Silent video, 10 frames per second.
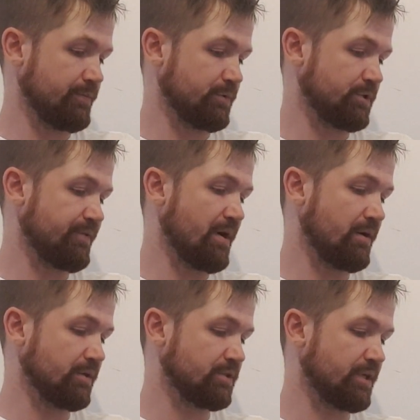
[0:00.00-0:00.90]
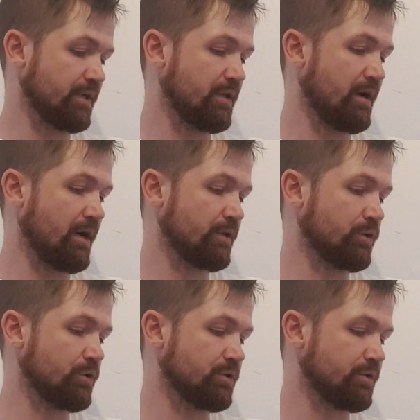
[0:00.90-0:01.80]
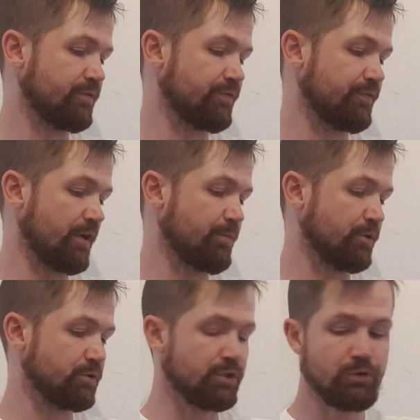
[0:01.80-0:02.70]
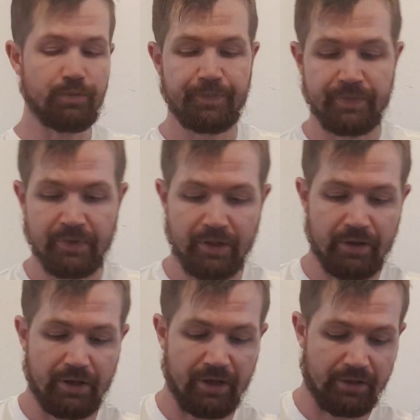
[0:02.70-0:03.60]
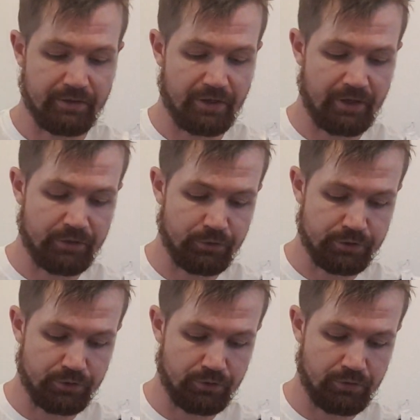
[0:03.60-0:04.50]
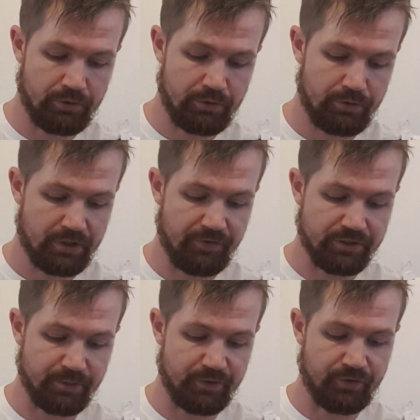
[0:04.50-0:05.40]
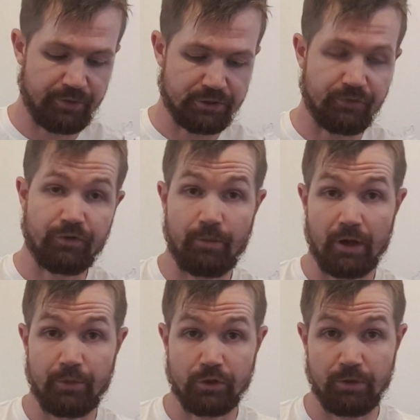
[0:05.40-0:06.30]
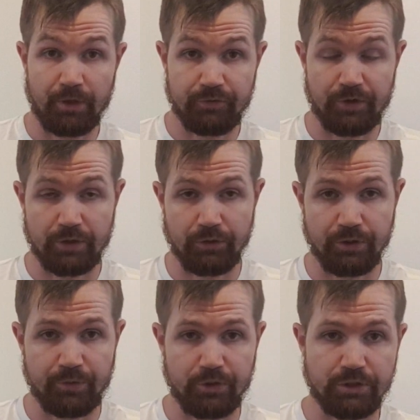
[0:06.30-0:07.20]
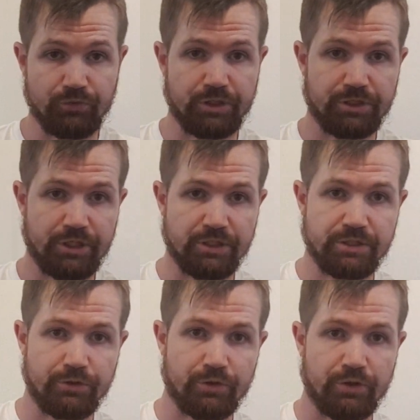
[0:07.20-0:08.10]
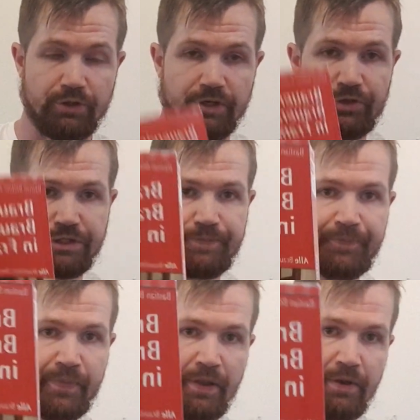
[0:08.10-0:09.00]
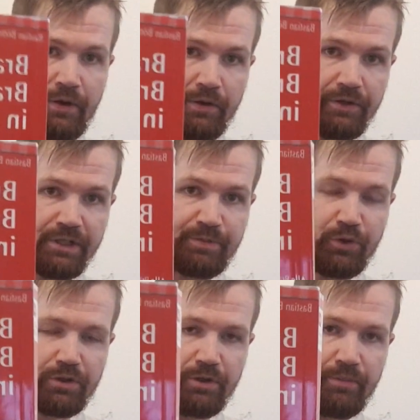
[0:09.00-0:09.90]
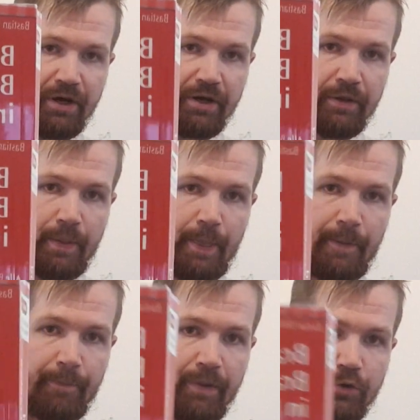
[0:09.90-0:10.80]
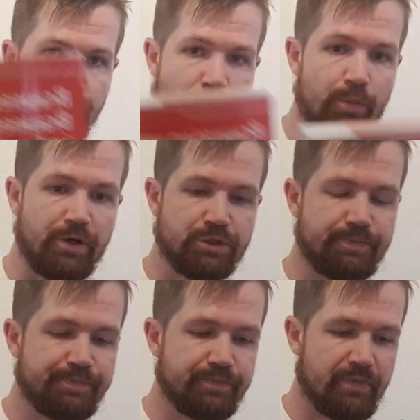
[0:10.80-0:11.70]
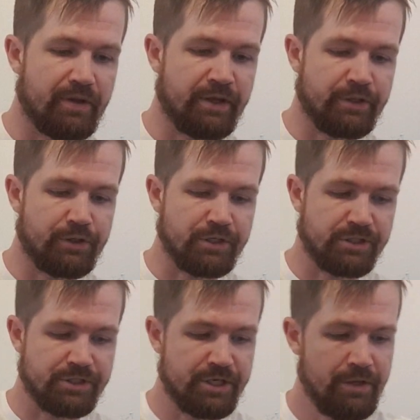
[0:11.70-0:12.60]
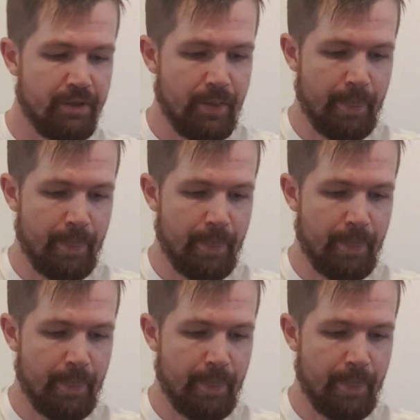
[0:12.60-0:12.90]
So Seidler Alkohol 5.2. And I can also give you some information from my book about Franconian breweries, which is looking like this. Nice book by Markus Raupasch. And here you can see